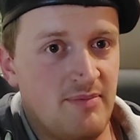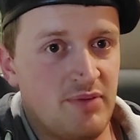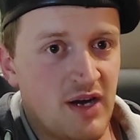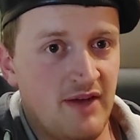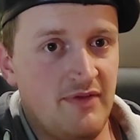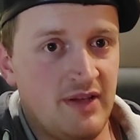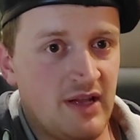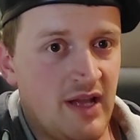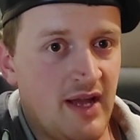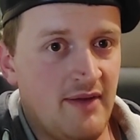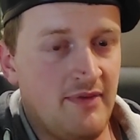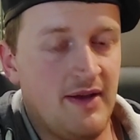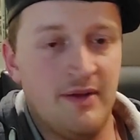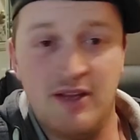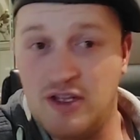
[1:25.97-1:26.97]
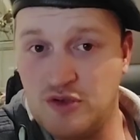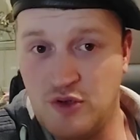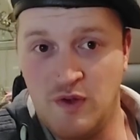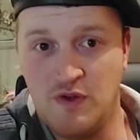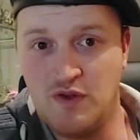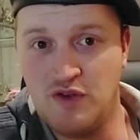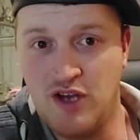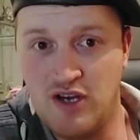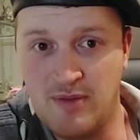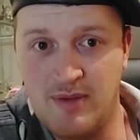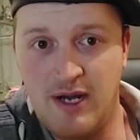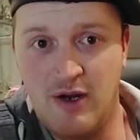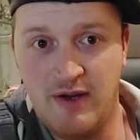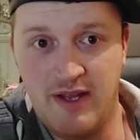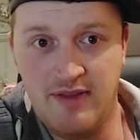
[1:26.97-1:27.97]
private life. I'm not going to talk
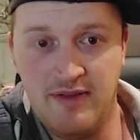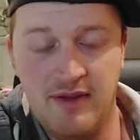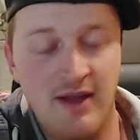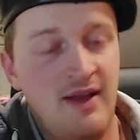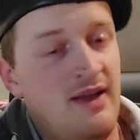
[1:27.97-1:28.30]
about it